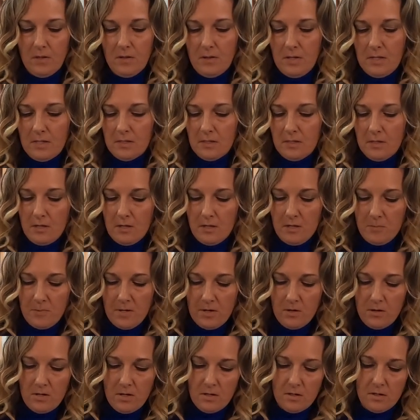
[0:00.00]
That's going to come
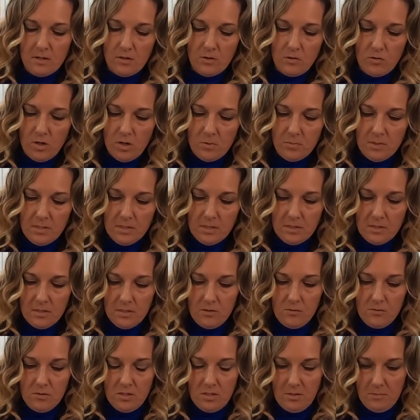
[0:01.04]
out incredibly
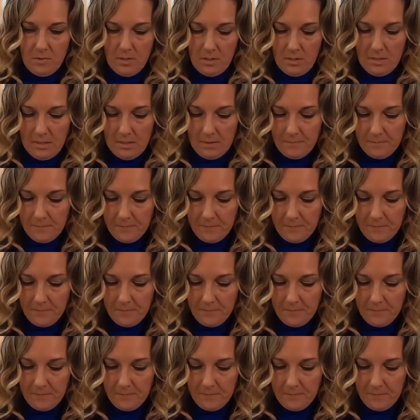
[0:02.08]
slow, so I'm going to...